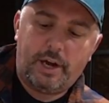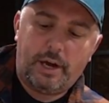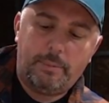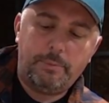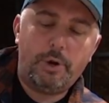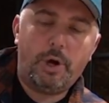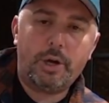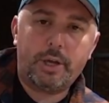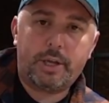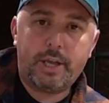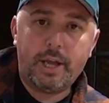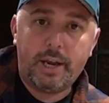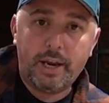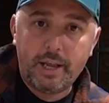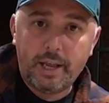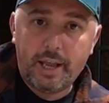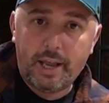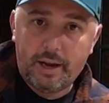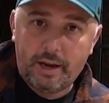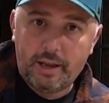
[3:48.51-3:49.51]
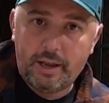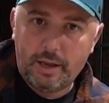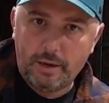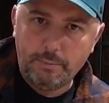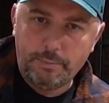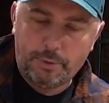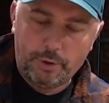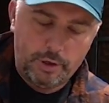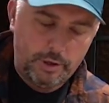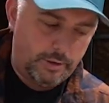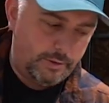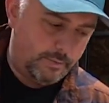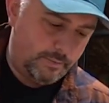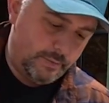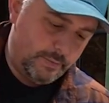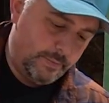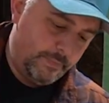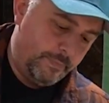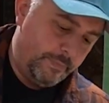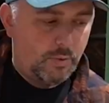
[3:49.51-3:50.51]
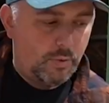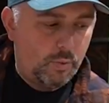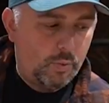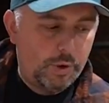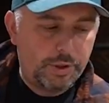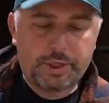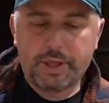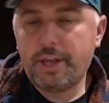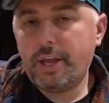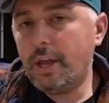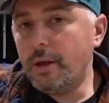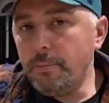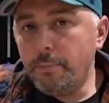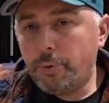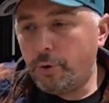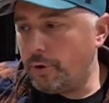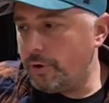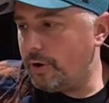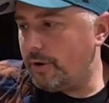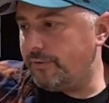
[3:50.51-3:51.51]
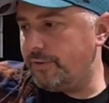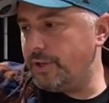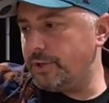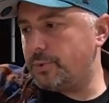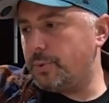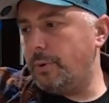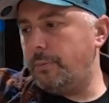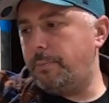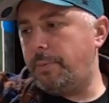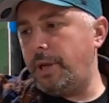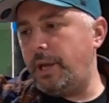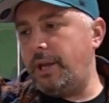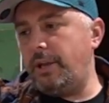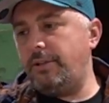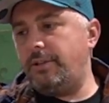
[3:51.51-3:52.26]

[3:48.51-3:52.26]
I'm not getting any input. What the input of this would be,